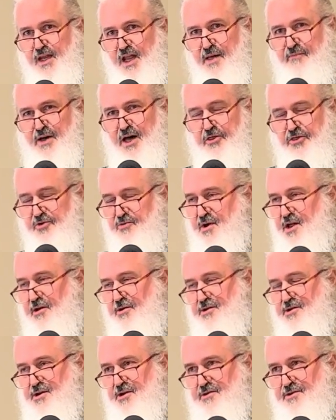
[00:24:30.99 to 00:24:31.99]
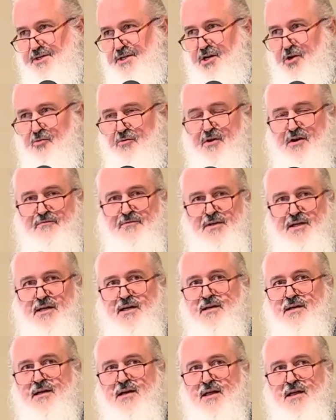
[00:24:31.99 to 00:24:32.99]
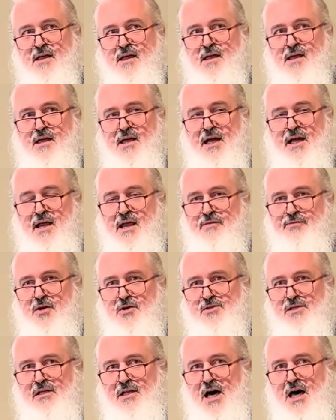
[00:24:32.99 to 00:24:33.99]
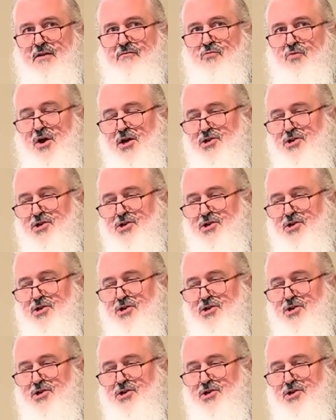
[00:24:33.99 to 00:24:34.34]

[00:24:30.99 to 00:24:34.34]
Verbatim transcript: about 300 years ago, roughly, there's a lot of